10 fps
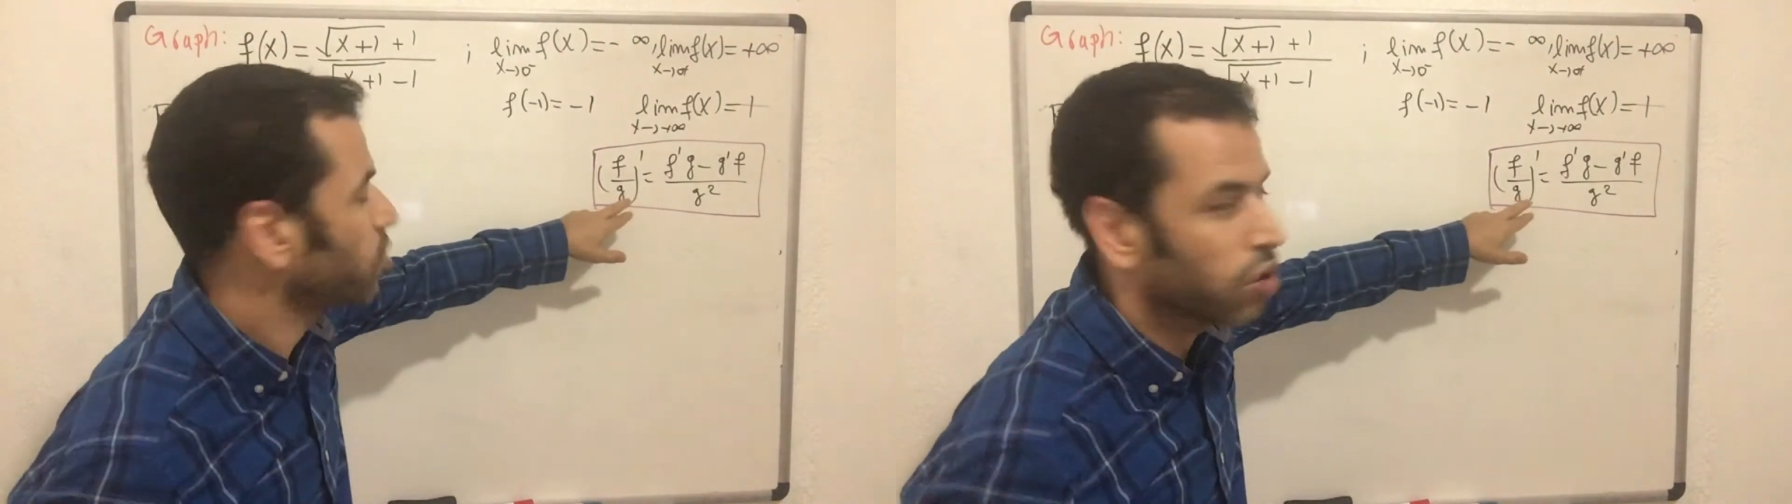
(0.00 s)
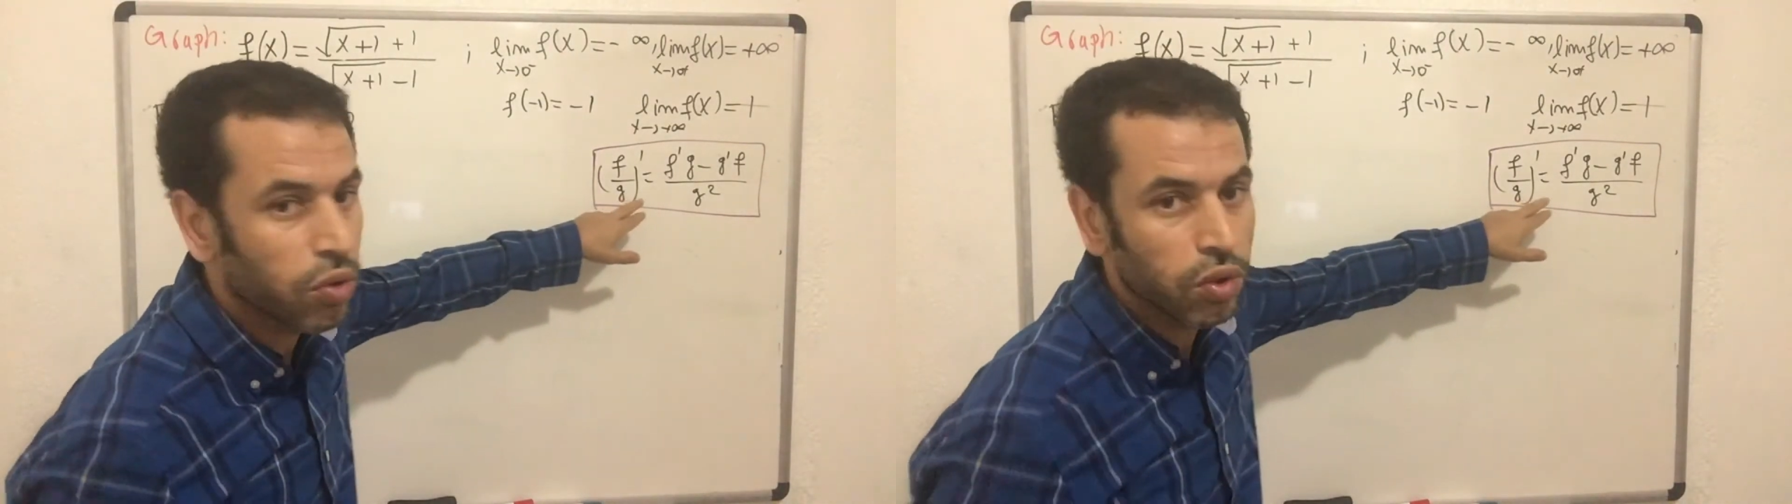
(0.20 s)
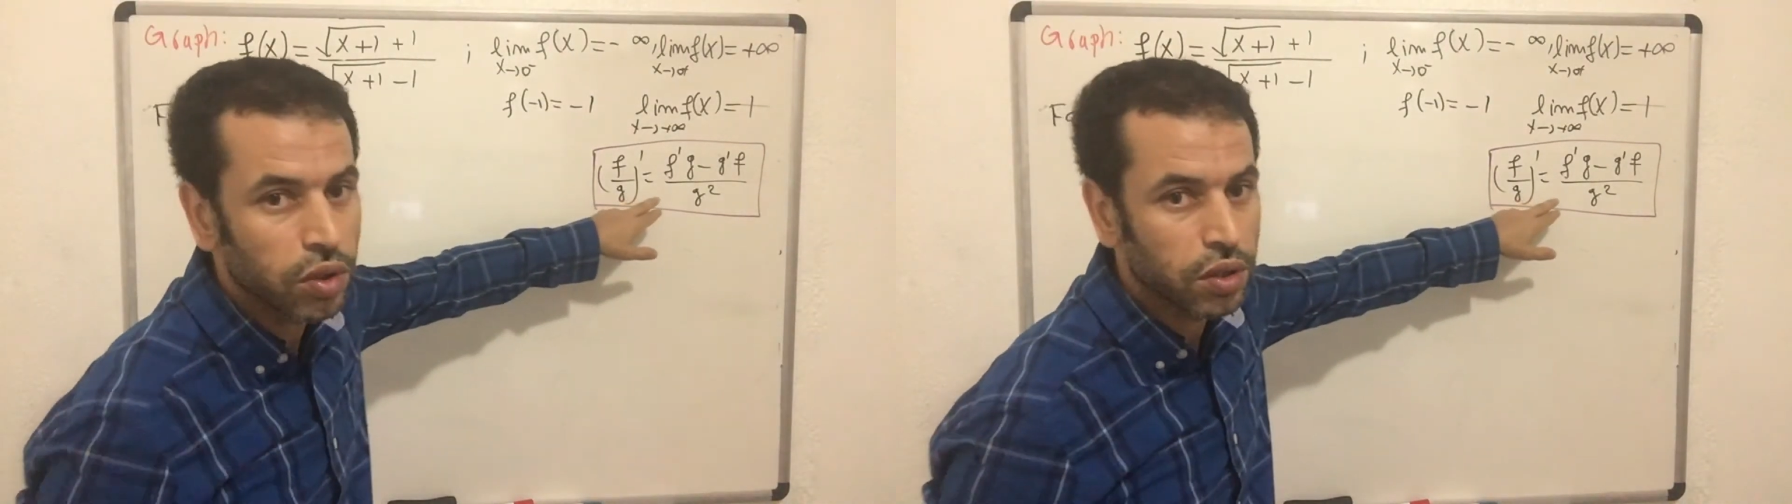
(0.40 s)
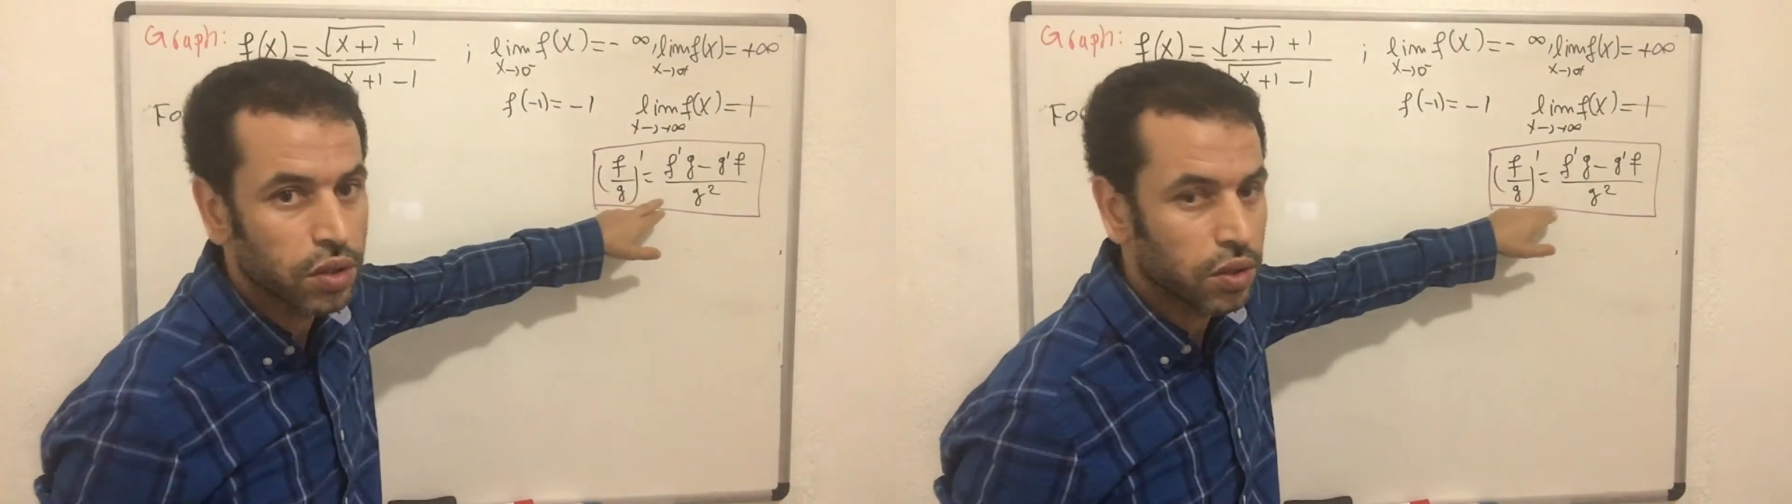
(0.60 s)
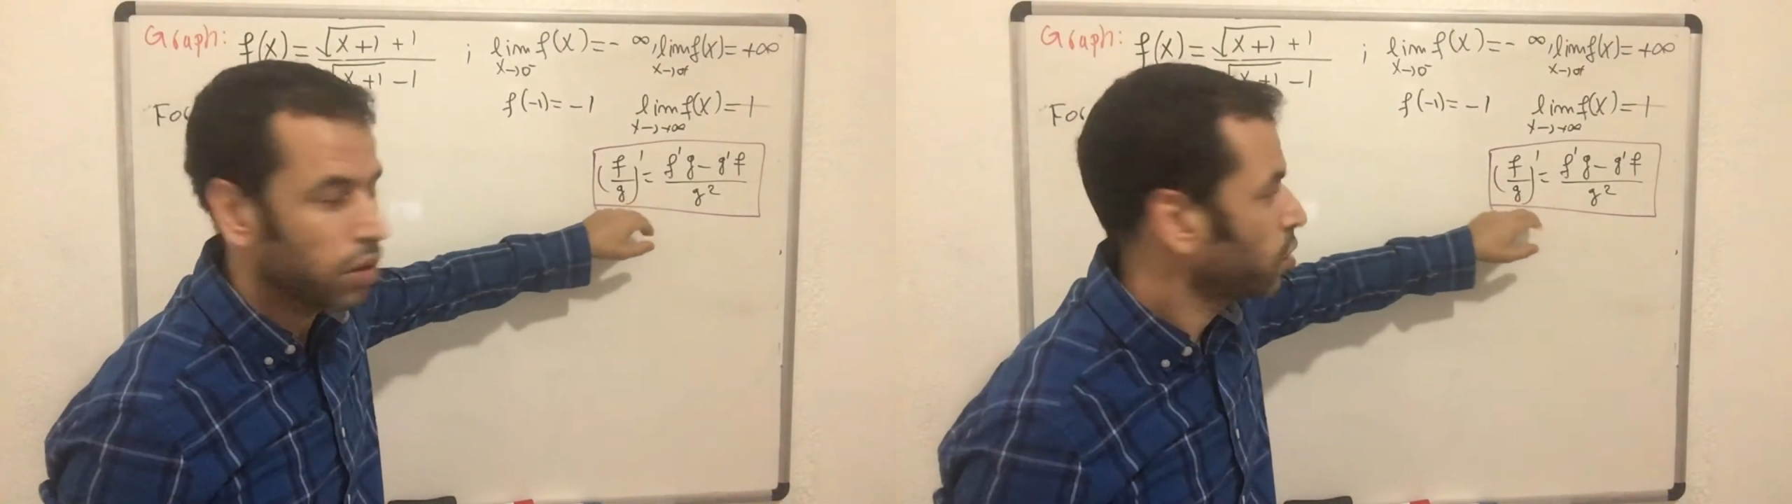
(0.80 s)
rule,
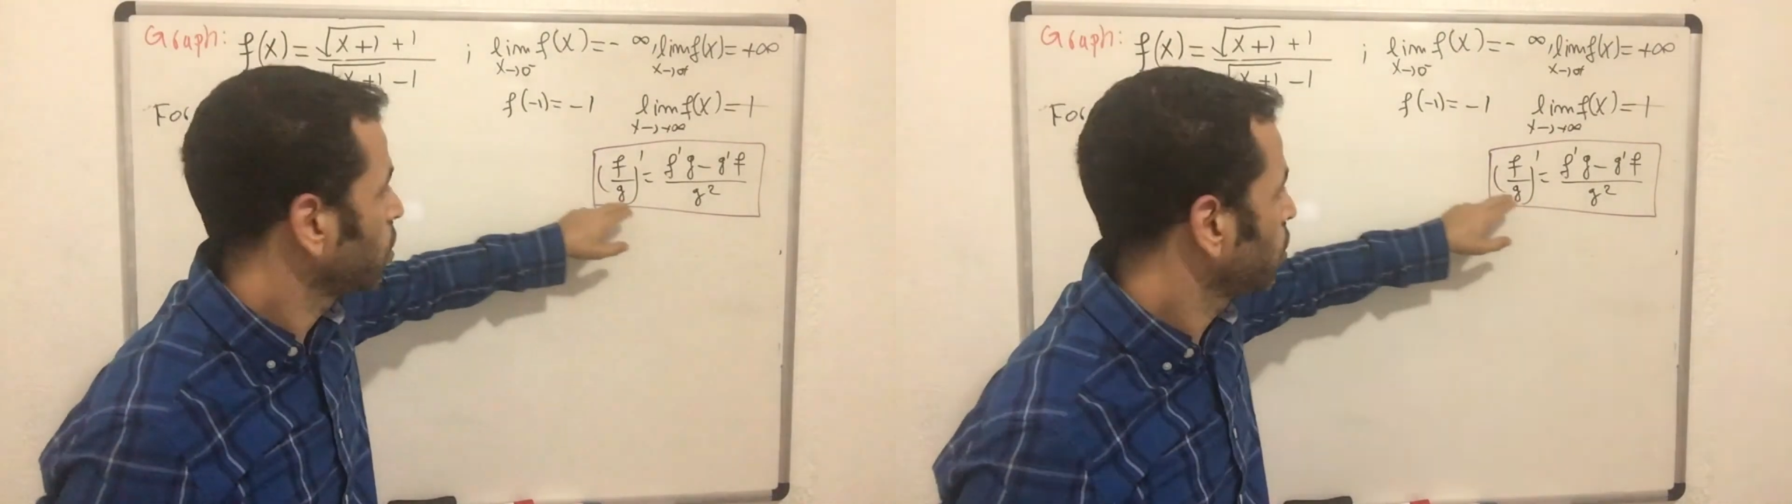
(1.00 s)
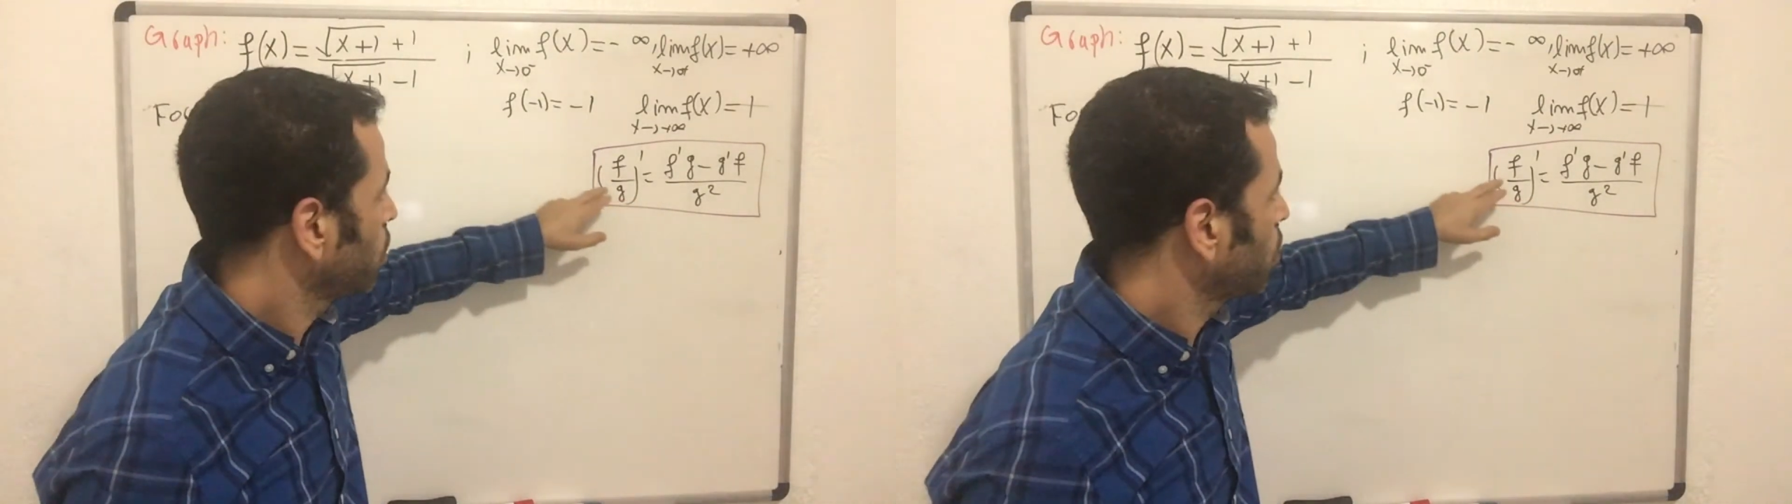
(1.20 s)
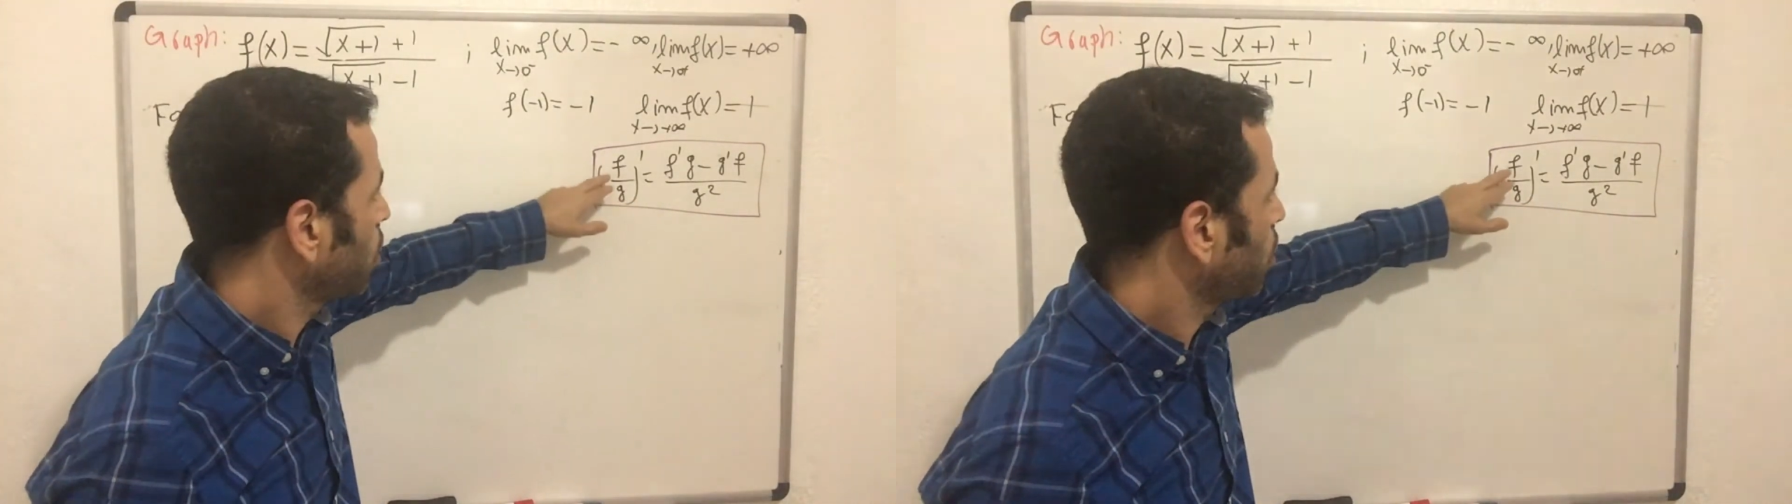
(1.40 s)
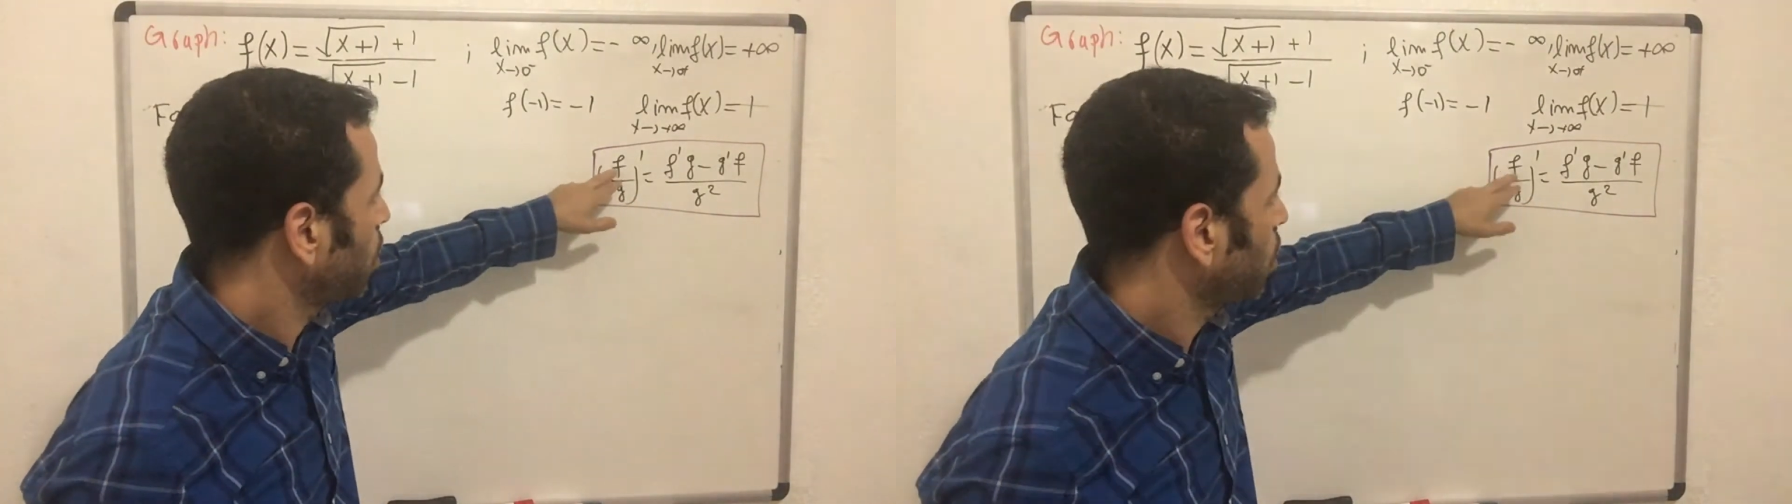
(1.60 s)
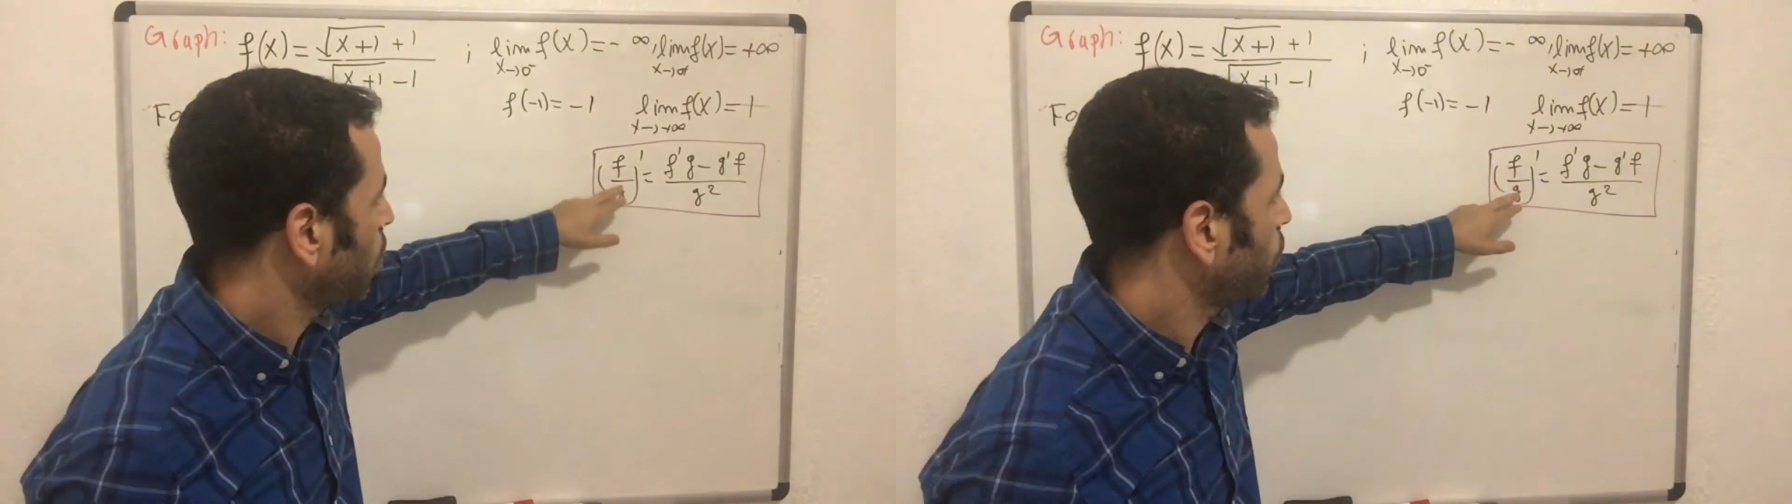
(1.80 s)

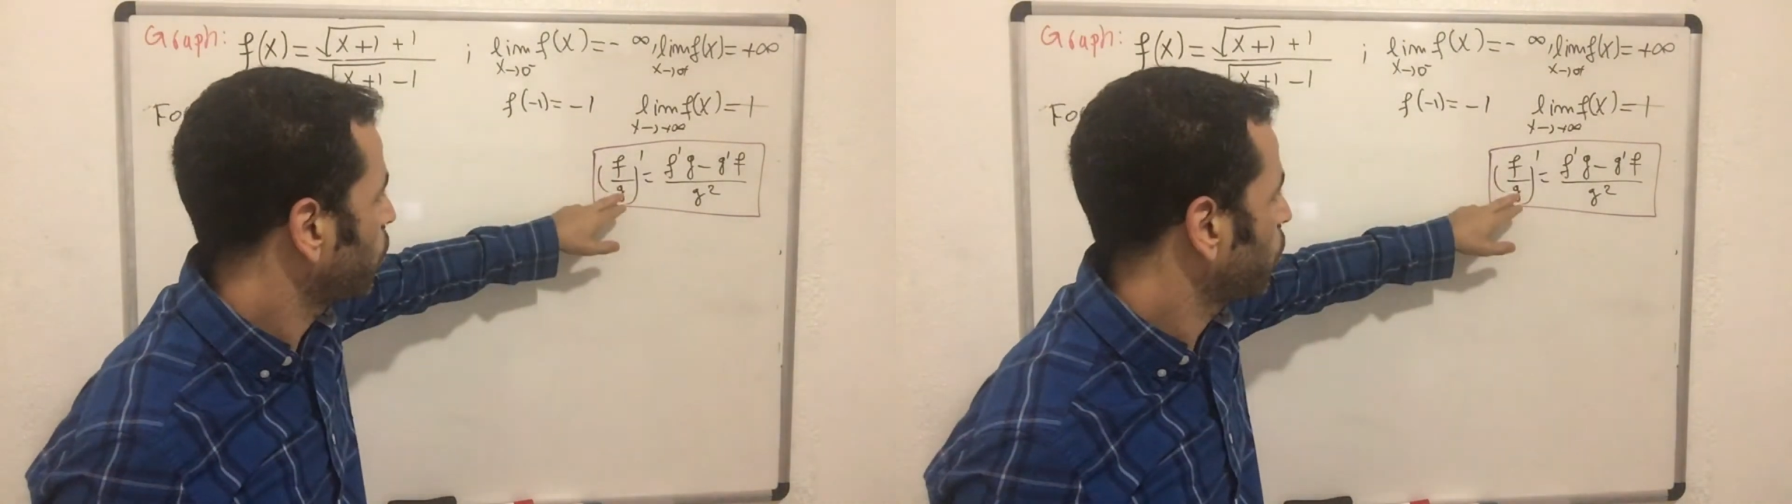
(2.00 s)
f